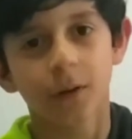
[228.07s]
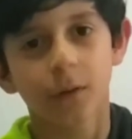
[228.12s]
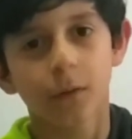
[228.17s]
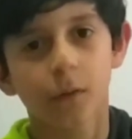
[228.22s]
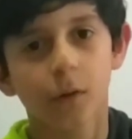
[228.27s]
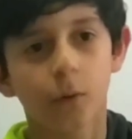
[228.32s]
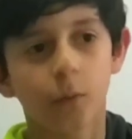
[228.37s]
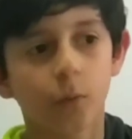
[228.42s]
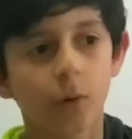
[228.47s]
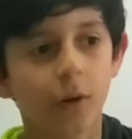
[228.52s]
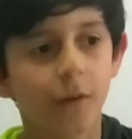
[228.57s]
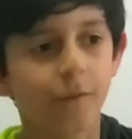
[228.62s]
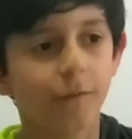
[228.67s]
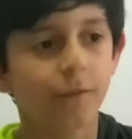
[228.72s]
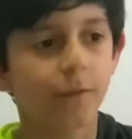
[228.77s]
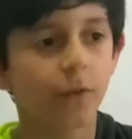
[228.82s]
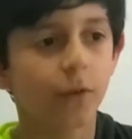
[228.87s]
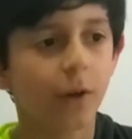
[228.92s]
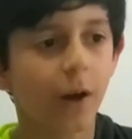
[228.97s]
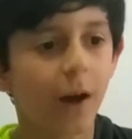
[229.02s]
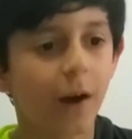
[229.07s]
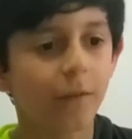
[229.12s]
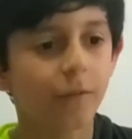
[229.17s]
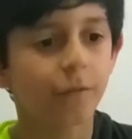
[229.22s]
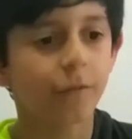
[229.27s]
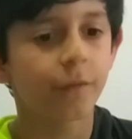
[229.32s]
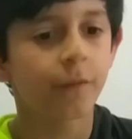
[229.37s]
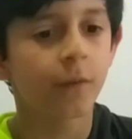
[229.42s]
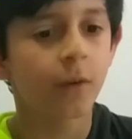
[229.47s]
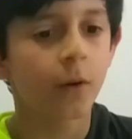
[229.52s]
So if you have